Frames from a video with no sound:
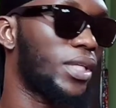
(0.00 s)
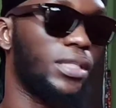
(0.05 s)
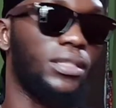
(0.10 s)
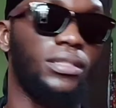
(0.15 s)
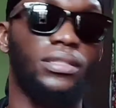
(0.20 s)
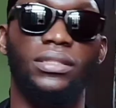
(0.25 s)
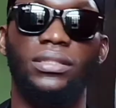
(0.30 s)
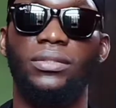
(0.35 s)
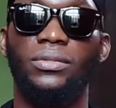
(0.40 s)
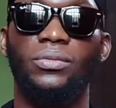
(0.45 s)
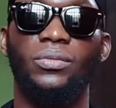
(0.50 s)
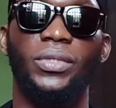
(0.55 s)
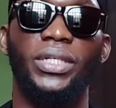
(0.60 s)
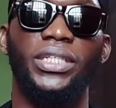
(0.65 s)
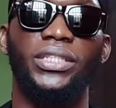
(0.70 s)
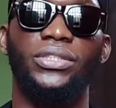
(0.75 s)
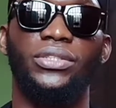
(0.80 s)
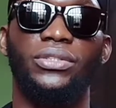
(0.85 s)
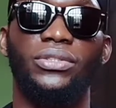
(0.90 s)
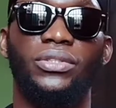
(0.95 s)
a
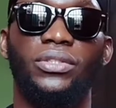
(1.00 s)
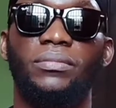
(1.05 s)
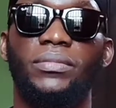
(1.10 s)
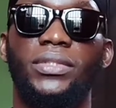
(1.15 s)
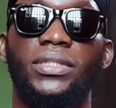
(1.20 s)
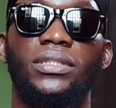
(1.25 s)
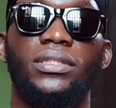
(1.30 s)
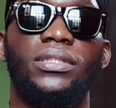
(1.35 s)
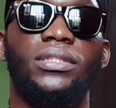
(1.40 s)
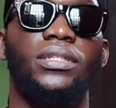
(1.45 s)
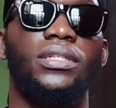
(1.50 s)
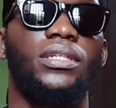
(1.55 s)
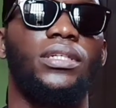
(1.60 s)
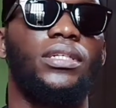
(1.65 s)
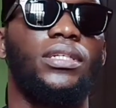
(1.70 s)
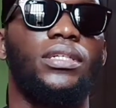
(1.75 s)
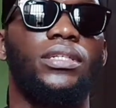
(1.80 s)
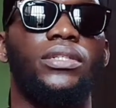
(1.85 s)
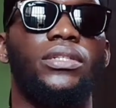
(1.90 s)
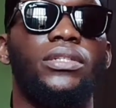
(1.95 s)
wedge or something,
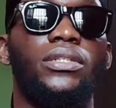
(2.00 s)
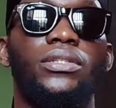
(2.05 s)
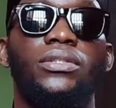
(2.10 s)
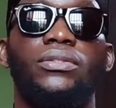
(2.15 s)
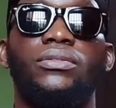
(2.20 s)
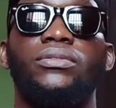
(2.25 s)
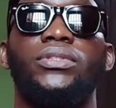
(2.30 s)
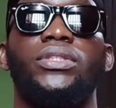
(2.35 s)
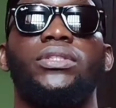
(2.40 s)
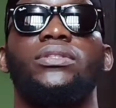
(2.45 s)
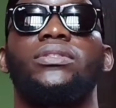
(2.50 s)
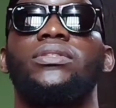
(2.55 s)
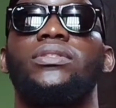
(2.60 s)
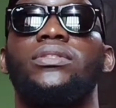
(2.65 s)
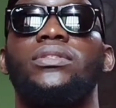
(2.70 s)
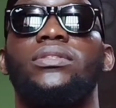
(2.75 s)
just